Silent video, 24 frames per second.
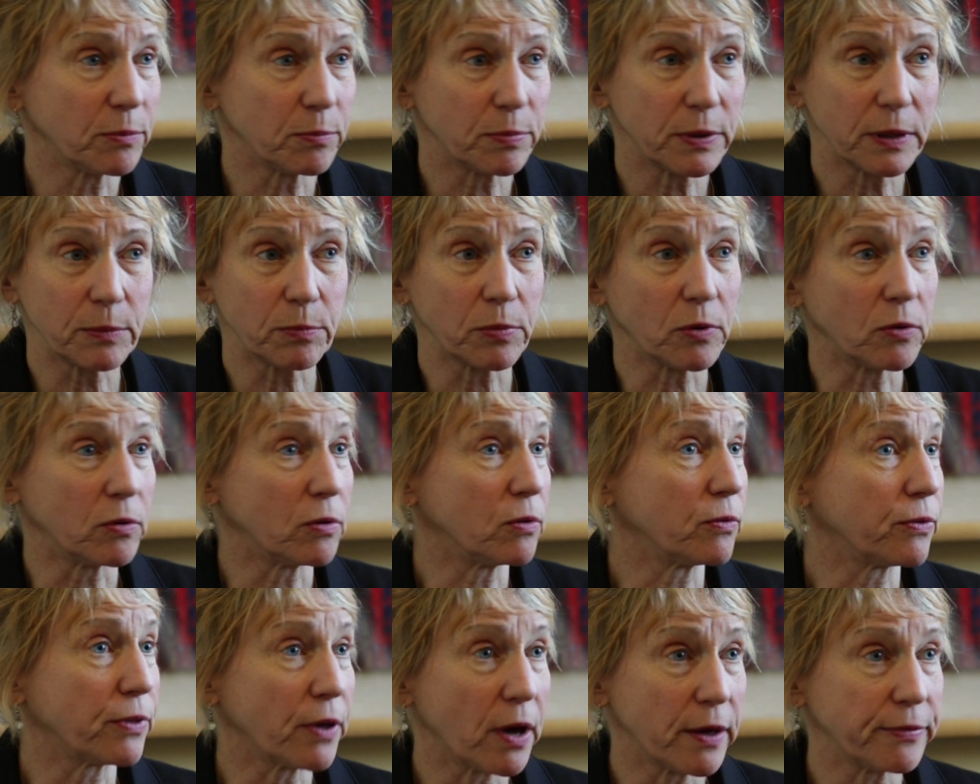in people
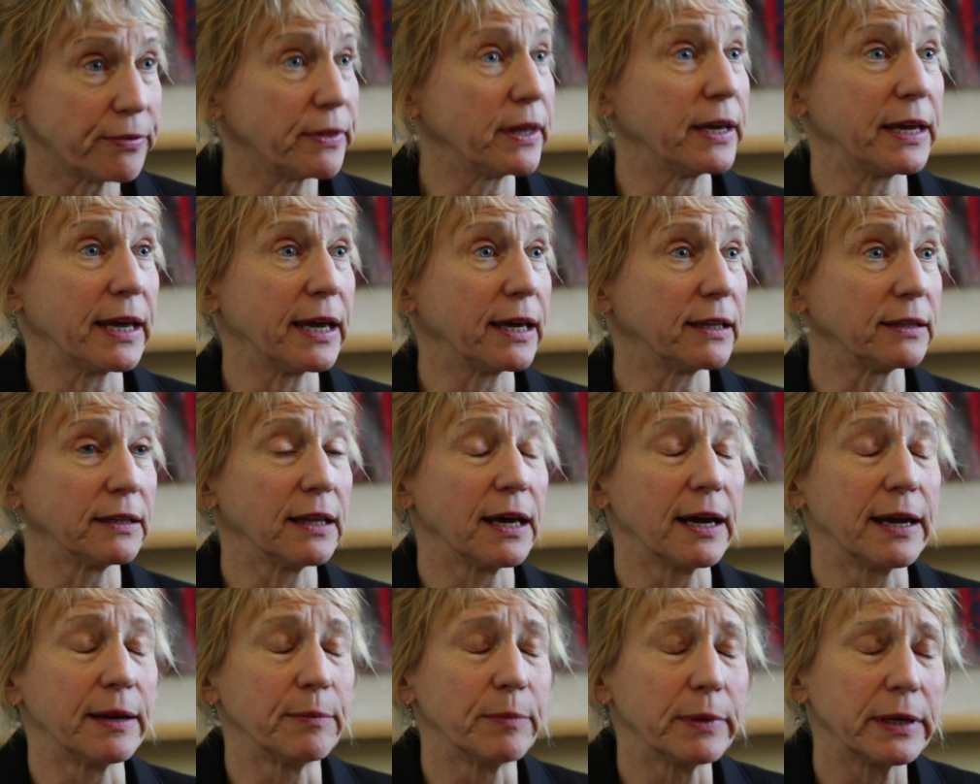who thought they had
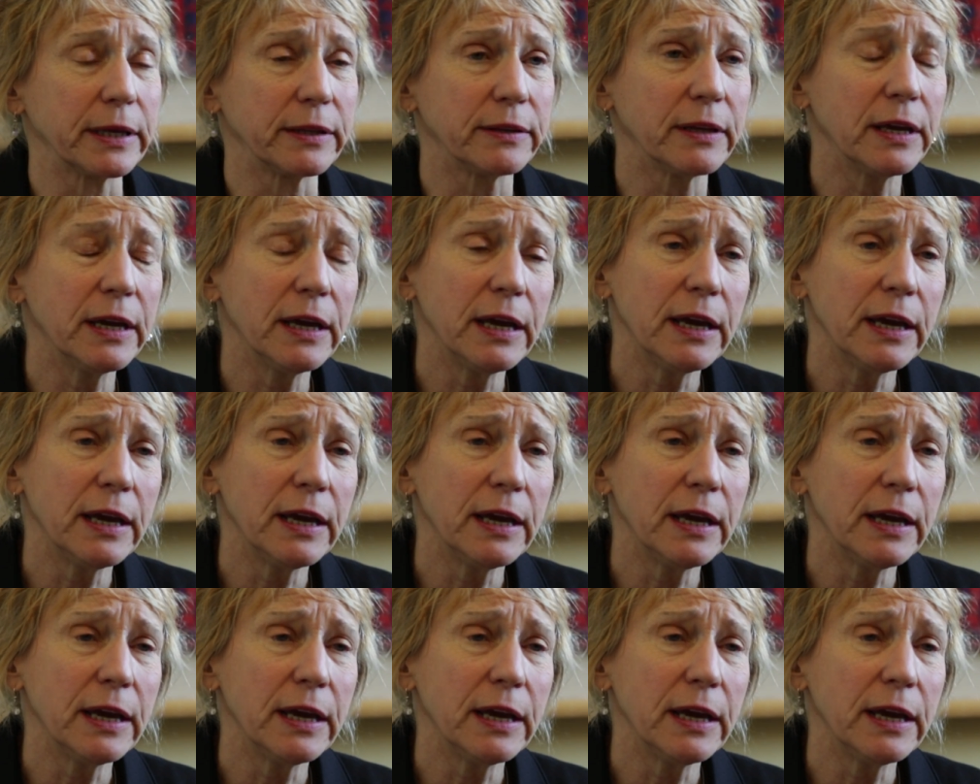Lyme.